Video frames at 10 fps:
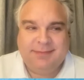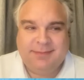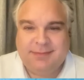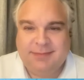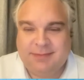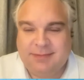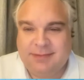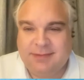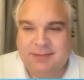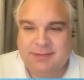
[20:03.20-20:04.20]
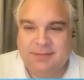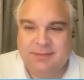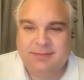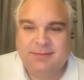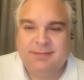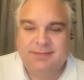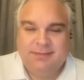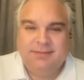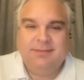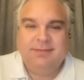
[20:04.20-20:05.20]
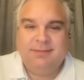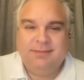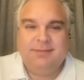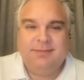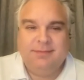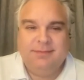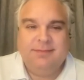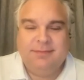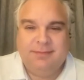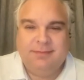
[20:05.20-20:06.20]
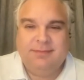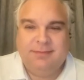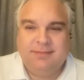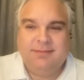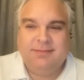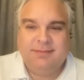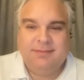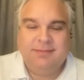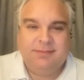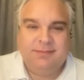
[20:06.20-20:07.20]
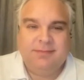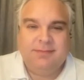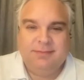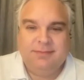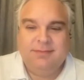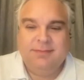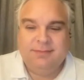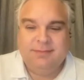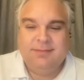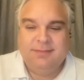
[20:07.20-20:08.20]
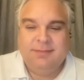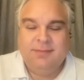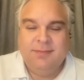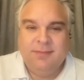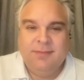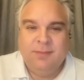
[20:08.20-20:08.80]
This person isn't speaking.